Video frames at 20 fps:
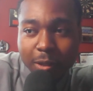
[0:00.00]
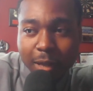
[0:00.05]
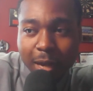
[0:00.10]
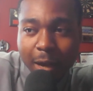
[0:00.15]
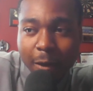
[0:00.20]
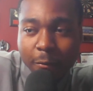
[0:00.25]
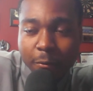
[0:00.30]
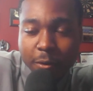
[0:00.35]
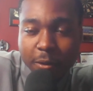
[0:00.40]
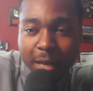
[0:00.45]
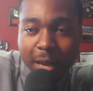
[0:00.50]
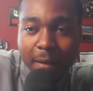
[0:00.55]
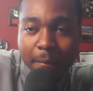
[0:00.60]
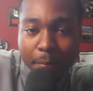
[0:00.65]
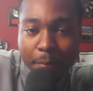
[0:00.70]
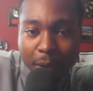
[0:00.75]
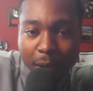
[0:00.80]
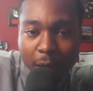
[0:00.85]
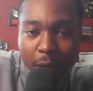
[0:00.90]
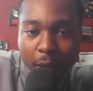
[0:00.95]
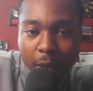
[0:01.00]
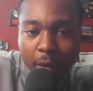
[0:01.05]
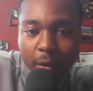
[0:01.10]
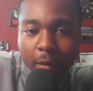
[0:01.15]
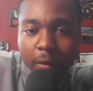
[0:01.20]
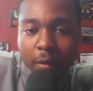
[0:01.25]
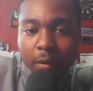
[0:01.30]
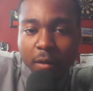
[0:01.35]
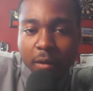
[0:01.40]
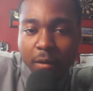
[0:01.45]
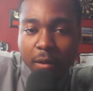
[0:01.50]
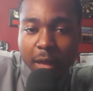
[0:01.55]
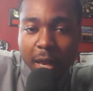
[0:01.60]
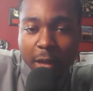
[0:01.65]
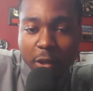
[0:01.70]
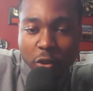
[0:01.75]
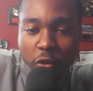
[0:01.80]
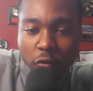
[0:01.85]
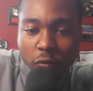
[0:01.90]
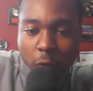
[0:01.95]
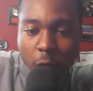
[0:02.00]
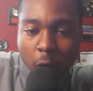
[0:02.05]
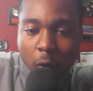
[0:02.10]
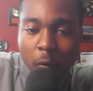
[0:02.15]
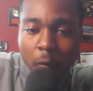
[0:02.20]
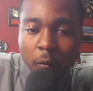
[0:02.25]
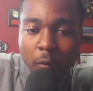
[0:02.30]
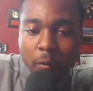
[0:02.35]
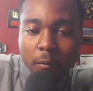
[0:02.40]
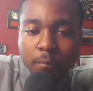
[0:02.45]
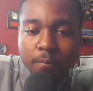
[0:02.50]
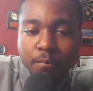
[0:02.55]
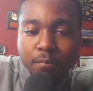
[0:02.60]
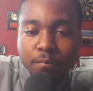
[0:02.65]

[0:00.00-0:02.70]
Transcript: A guy who's that big, that strong,